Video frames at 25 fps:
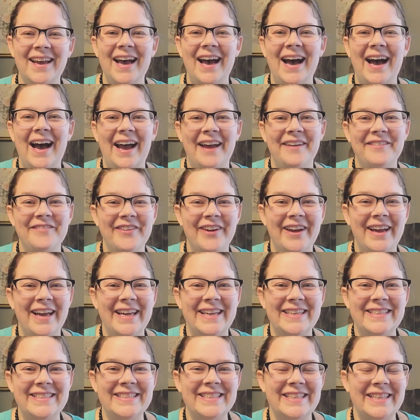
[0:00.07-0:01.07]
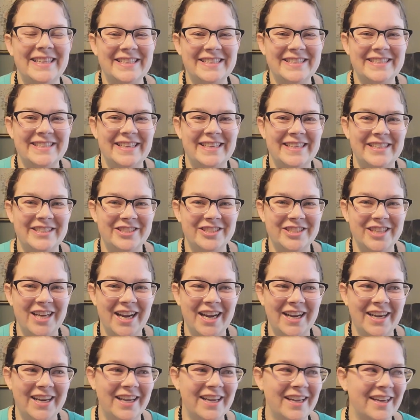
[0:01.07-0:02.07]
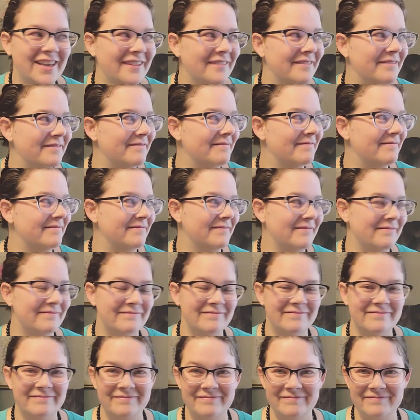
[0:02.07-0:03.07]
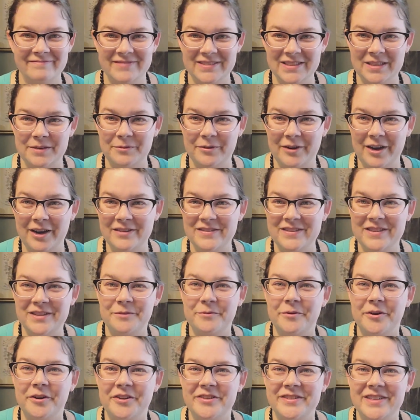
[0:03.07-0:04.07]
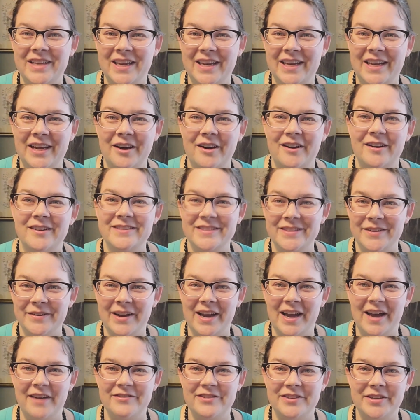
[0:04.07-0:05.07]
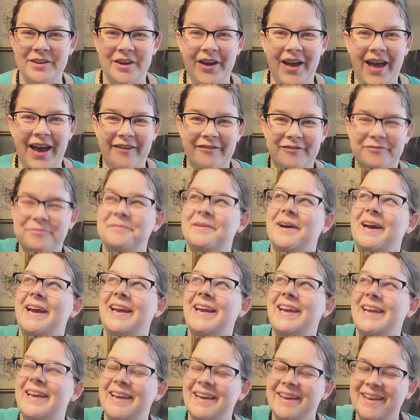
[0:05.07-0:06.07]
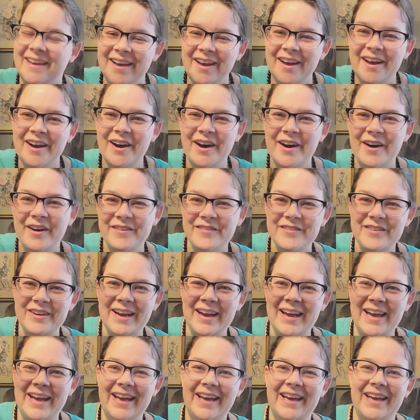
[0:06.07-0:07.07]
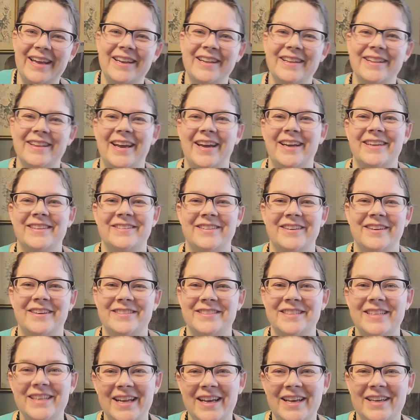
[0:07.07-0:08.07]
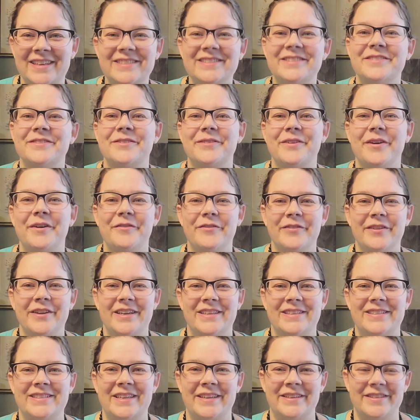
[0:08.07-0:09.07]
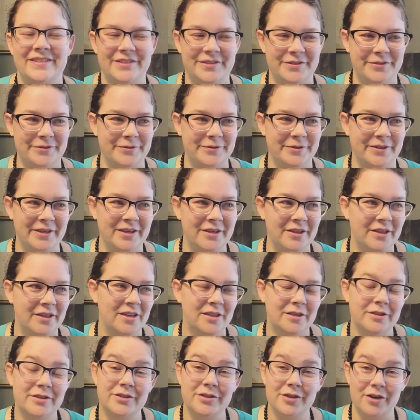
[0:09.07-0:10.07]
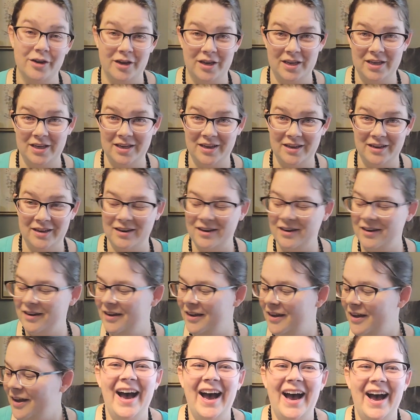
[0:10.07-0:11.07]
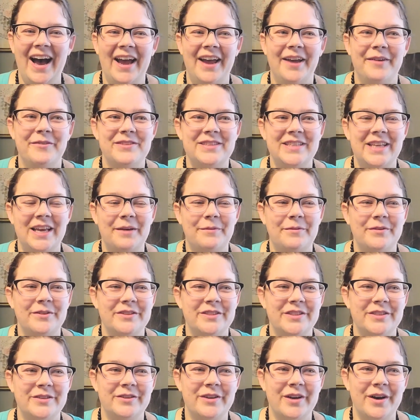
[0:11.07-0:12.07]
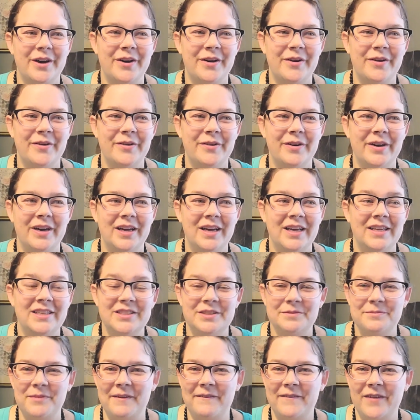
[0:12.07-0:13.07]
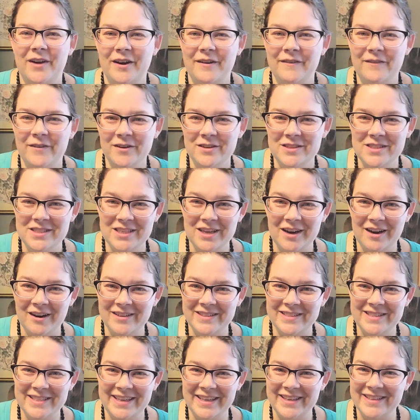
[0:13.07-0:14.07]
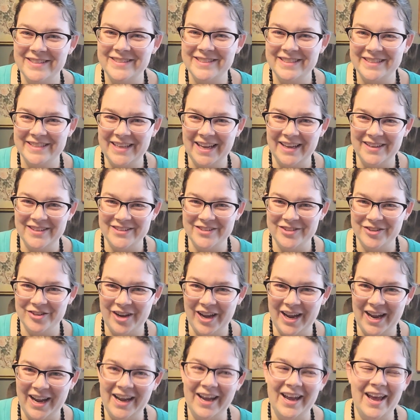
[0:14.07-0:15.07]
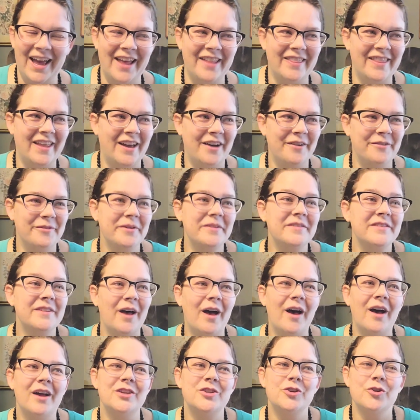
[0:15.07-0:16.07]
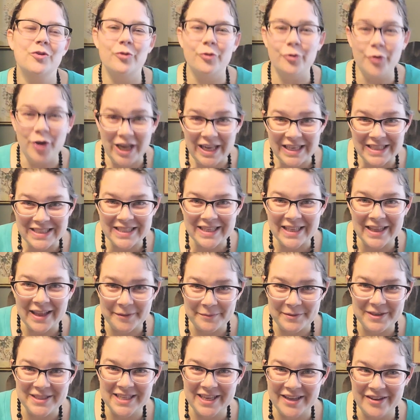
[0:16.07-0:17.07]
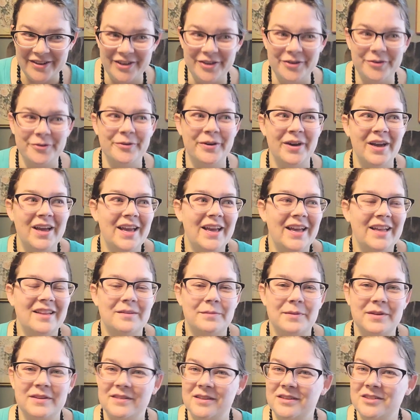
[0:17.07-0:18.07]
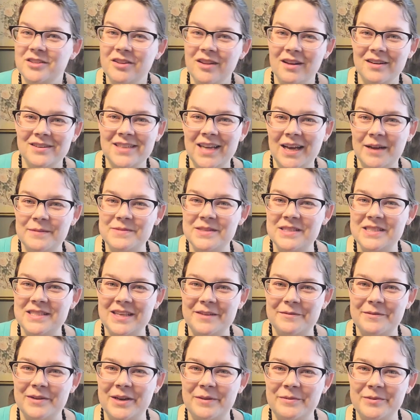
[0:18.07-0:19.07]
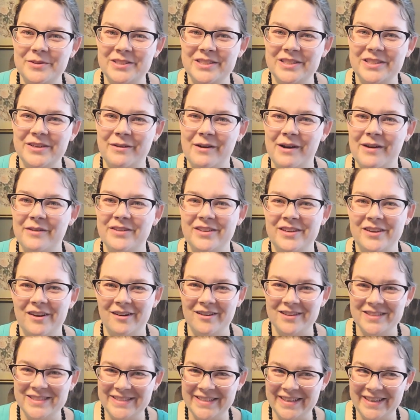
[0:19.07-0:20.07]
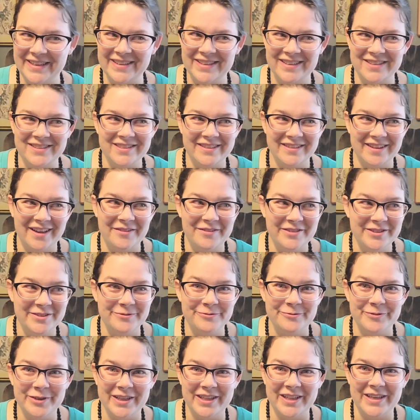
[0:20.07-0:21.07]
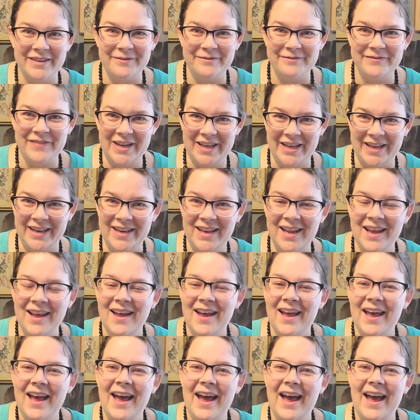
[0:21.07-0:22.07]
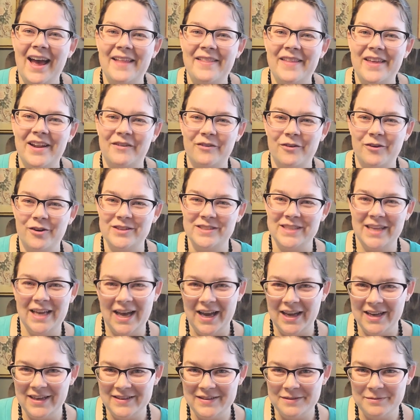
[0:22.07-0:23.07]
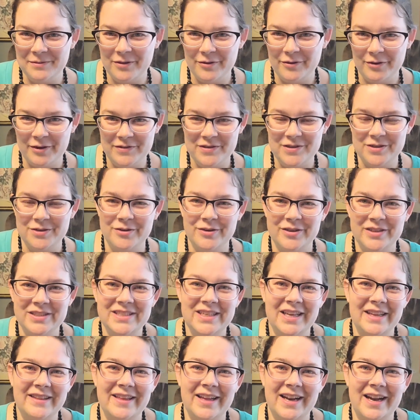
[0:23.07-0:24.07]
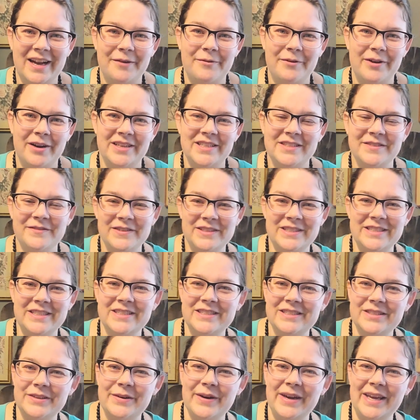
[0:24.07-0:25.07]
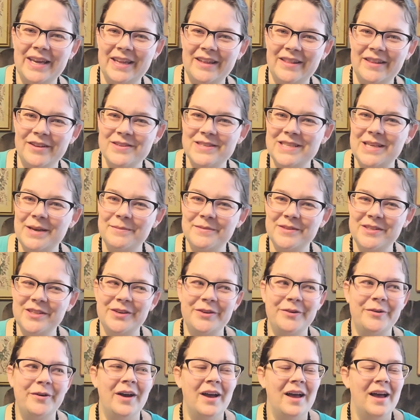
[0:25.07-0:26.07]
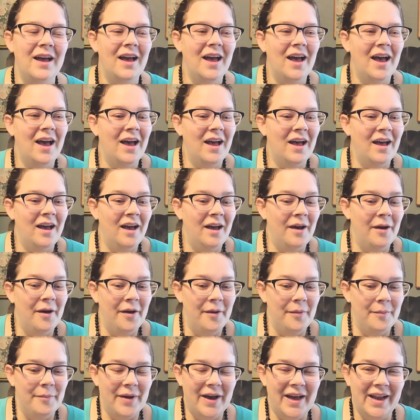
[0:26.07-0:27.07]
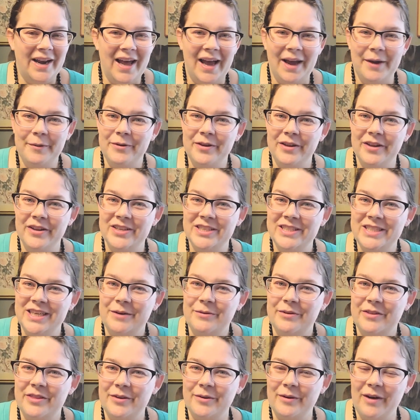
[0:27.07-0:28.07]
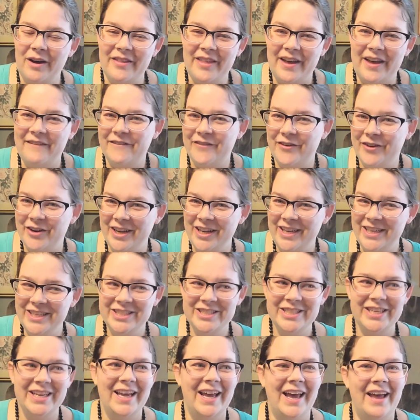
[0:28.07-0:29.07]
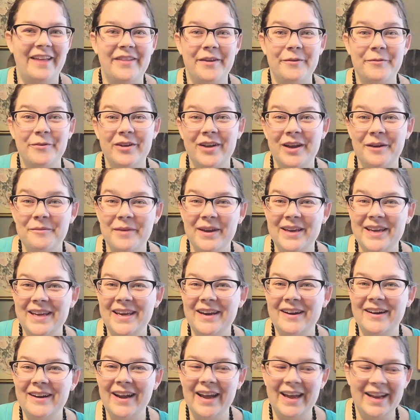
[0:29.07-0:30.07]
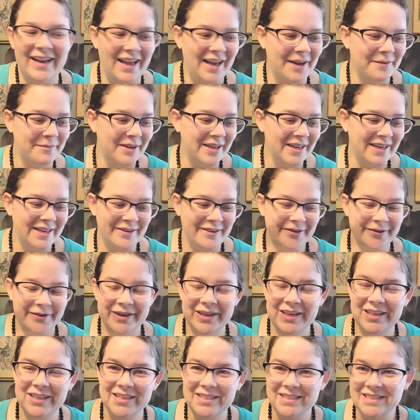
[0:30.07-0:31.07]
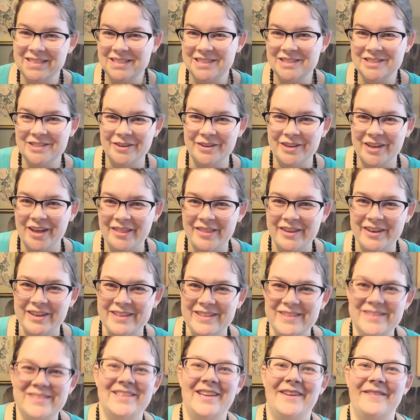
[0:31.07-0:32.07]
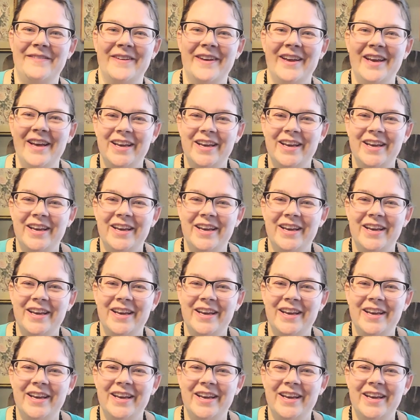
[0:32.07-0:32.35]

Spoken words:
Hi friend, the sun is shining somewhere else in the world, not here. So I have to have my overhead lights on today, so hopefully it's not too dark in here. I was able to go to my very first yard sales yesterday, and that was a treat, let me tell you. It's been such a long time since I've been able to go out yard sailing, so that was really fun. And then of course I had some thrift stores that I wanted to visit, so I hit those up too. But I will share with you all that footage, and then we'll come back here and I'm gonna show you all the good stuff.